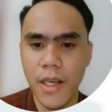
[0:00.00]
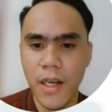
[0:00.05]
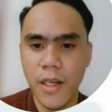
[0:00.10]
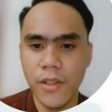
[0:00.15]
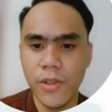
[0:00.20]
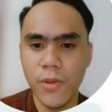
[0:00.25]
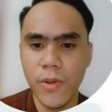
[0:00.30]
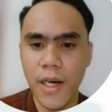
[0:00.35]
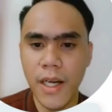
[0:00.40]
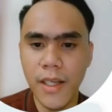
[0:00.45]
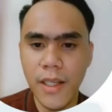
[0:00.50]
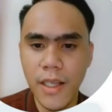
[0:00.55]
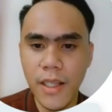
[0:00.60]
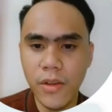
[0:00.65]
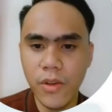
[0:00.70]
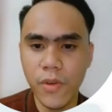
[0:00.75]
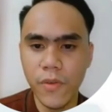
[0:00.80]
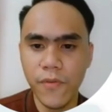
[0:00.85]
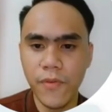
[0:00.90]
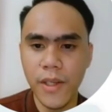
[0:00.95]
So a
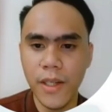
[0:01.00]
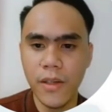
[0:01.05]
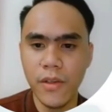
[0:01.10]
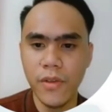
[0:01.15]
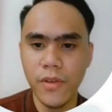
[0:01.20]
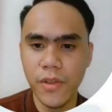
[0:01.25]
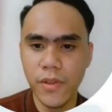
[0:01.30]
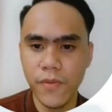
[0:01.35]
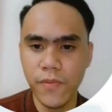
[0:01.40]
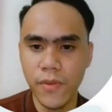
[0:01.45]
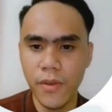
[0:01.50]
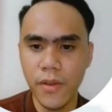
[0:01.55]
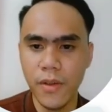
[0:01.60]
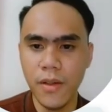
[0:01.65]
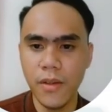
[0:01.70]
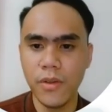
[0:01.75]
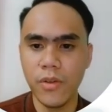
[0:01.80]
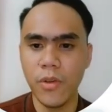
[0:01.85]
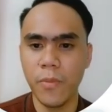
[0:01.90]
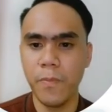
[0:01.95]
need to feel
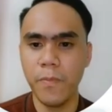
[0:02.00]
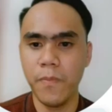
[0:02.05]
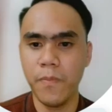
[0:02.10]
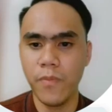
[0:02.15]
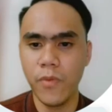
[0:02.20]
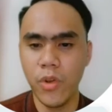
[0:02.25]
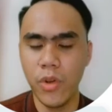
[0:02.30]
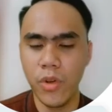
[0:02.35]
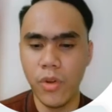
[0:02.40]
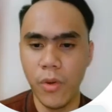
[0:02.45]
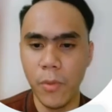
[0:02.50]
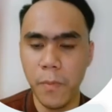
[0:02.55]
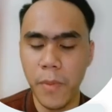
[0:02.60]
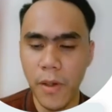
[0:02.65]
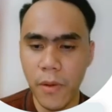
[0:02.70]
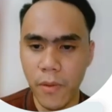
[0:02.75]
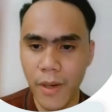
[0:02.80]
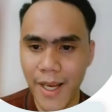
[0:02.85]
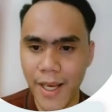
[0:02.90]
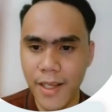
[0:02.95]
useful, to be
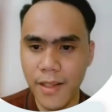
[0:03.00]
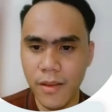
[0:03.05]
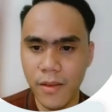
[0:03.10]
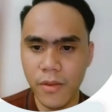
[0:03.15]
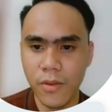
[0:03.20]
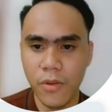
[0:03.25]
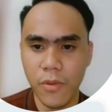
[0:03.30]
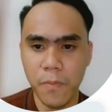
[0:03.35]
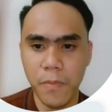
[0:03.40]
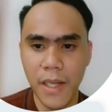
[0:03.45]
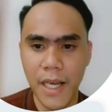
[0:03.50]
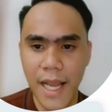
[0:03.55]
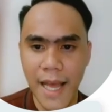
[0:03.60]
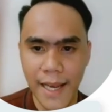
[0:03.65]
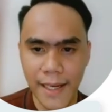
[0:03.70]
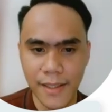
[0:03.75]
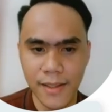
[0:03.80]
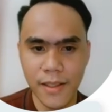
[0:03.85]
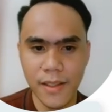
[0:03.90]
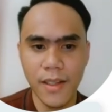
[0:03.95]
right, to be
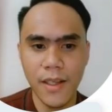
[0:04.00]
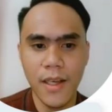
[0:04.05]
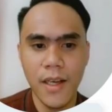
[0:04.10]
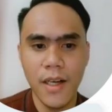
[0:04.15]
liked.